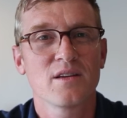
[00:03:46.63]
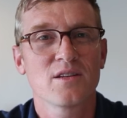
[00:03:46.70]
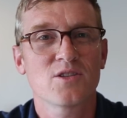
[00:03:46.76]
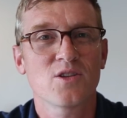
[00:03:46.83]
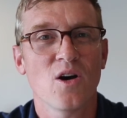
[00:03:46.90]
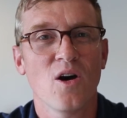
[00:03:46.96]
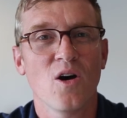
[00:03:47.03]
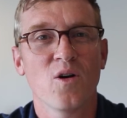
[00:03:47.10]

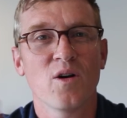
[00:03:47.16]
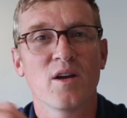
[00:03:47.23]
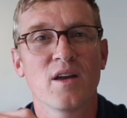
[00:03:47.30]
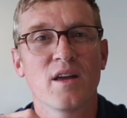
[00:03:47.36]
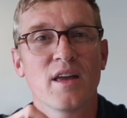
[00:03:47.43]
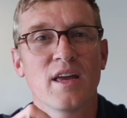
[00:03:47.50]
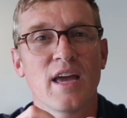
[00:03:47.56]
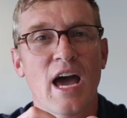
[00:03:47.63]
So
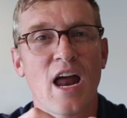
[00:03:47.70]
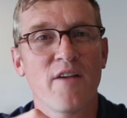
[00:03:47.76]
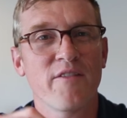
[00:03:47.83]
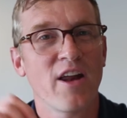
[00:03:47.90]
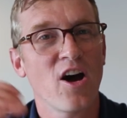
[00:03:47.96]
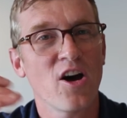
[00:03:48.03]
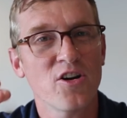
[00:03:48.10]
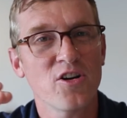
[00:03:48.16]
out of
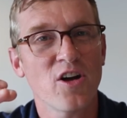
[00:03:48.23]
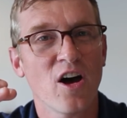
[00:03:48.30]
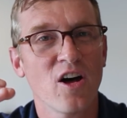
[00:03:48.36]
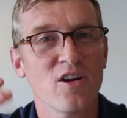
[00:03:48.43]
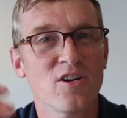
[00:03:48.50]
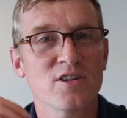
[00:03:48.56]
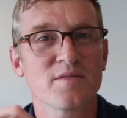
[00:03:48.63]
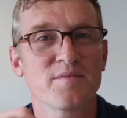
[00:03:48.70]
that
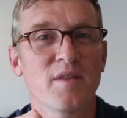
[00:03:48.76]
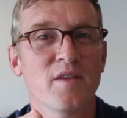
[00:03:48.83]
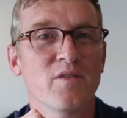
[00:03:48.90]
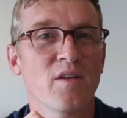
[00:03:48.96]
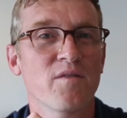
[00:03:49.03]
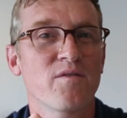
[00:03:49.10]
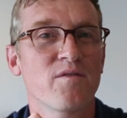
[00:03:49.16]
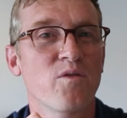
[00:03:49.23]
$100, if you
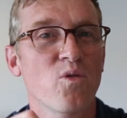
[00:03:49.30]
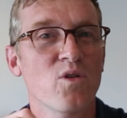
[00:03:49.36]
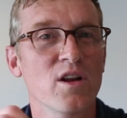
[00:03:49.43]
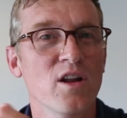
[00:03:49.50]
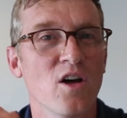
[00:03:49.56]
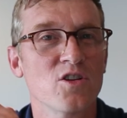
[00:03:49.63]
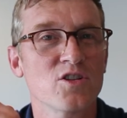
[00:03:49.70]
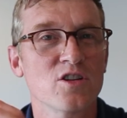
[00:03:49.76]
have
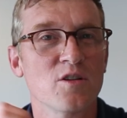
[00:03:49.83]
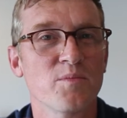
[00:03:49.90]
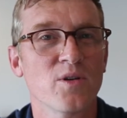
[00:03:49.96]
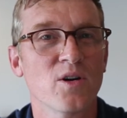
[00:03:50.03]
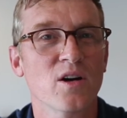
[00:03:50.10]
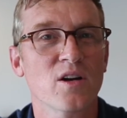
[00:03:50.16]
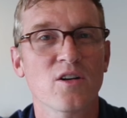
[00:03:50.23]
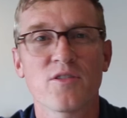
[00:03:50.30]
$40 in your
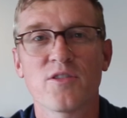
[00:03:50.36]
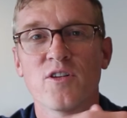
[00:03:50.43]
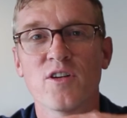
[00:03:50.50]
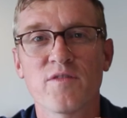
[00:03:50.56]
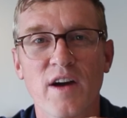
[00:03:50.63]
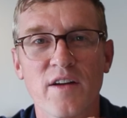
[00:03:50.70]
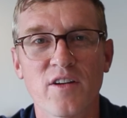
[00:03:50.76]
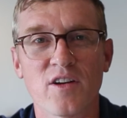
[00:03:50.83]
book or
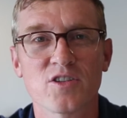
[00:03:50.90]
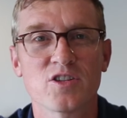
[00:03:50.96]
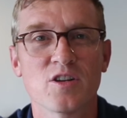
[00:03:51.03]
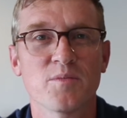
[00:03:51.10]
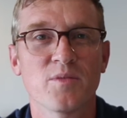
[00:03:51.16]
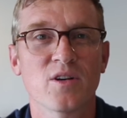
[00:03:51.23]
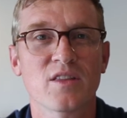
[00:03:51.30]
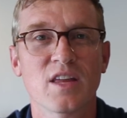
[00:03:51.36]
$35 in
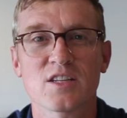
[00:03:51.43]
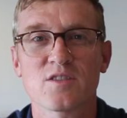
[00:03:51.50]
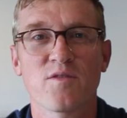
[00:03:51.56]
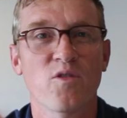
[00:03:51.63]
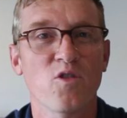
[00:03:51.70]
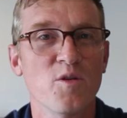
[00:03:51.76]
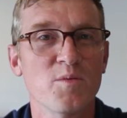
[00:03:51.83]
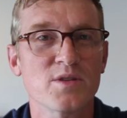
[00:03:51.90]
your book, that's a
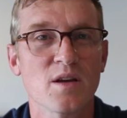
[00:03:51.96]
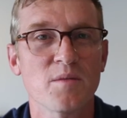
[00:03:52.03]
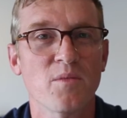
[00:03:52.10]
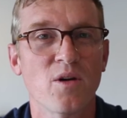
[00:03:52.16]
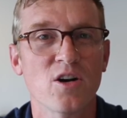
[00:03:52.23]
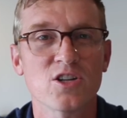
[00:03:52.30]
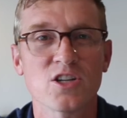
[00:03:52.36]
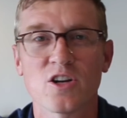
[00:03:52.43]
40%
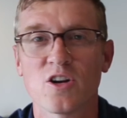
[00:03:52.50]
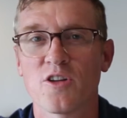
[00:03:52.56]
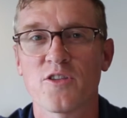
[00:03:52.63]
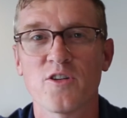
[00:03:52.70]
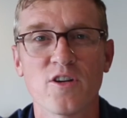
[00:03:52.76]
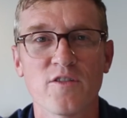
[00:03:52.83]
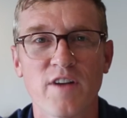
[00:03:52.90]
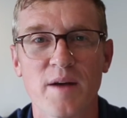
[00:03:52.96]
margin or a
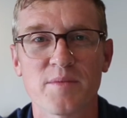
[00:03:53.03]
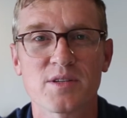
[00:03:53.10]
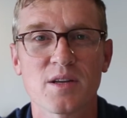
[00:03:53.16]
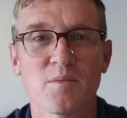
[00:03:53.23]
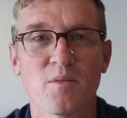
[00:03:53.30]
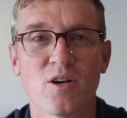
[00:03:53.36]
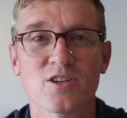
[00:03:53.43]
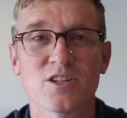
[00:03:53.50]

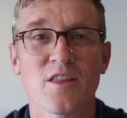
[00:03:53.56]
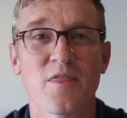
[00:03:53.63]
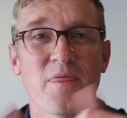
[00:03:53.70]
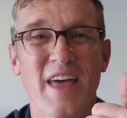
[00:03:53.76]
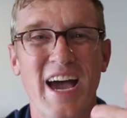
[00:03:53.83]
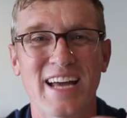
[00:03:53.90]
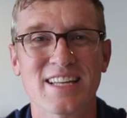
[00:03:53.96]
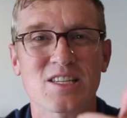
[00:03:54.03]
35% margin.
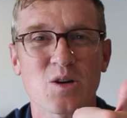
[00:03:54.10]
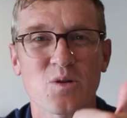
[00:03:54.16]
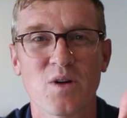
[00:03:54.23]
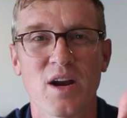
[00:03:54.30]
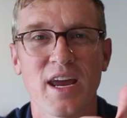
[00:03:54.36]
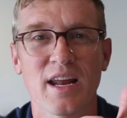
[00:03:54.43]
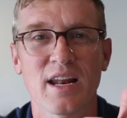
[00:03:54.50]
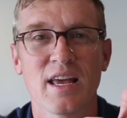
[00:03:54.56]
That's
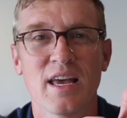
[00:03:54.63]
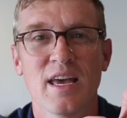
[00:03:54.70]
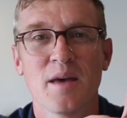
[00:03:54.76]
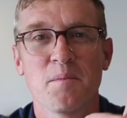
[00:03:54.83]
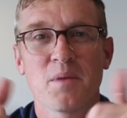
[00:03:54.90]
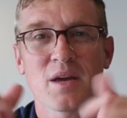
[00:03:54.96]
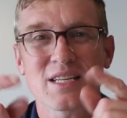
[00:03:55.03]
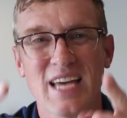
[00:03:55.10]
great
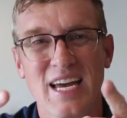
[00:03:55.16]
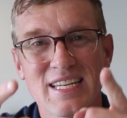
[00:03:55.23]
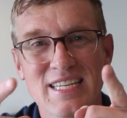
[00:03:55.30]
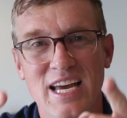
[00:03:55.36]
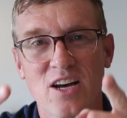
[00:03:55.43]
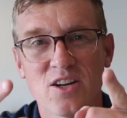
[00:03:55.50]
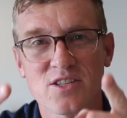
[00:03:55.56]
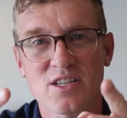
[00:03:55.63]
because that
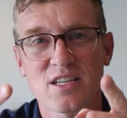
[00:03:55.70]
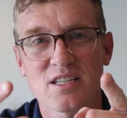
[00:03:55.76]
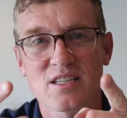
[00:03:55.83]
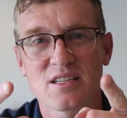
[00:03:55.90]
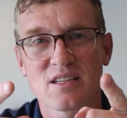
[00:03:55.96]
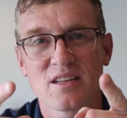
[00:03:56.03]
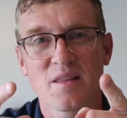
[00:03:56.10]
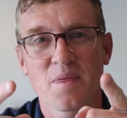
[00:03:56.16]
tells
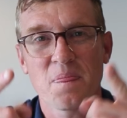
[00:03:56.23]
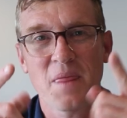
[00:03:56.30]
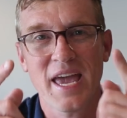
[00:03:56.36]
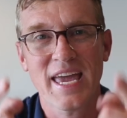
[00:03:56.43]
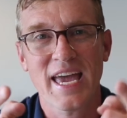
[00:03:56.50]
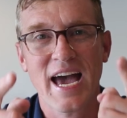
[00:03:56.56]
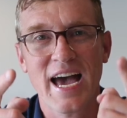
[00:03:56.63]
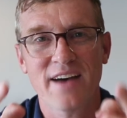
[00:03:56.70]
us
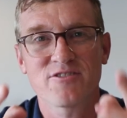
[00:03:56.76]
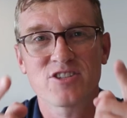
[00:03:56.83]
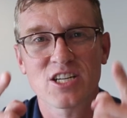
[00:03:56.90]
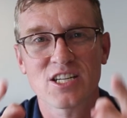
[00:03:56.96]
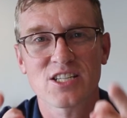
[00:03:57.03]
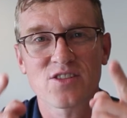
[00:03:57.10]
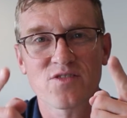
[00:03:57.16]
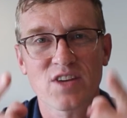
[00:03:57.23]
they have
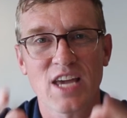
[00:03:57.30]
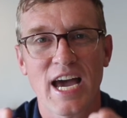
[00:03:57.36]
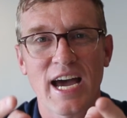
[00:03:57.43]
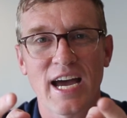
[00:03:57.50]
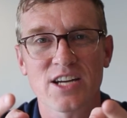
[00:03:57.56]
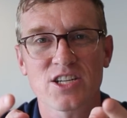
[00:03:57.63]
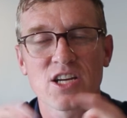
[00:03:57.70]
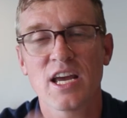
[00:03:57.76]
tons of
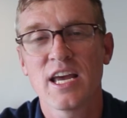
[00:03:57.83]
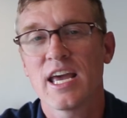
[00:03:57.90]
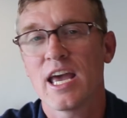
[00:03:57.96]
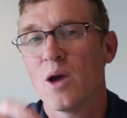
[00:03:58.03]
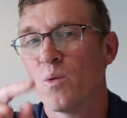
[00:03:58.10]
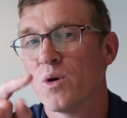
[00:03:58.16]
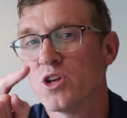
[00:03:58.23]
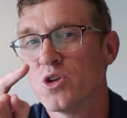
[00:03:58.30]
cash.
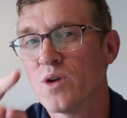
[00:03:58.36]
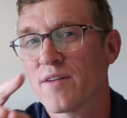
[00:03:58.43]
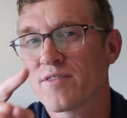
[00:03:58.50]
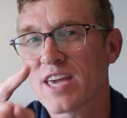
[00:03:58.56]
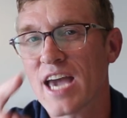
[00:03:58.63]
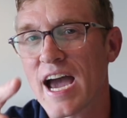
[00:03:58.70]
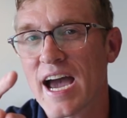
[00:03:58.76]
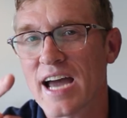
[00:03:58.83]
And when you have
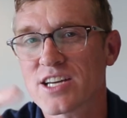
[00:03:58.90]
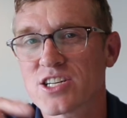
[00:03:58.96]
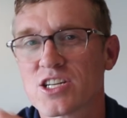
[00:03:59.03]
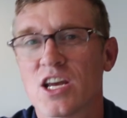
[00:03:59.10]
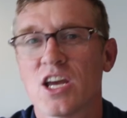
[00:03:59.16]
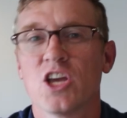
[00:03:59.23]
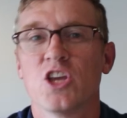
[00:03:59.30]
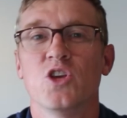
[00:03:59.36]

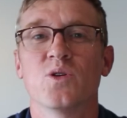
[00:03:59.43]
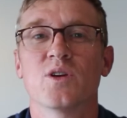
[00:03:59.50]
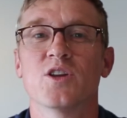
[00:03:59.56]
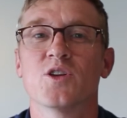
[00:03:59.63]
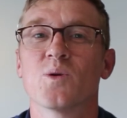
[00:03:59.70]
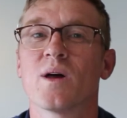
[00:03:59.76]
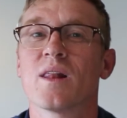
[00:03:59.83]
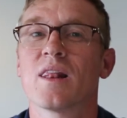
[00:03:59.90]
cash, you can do a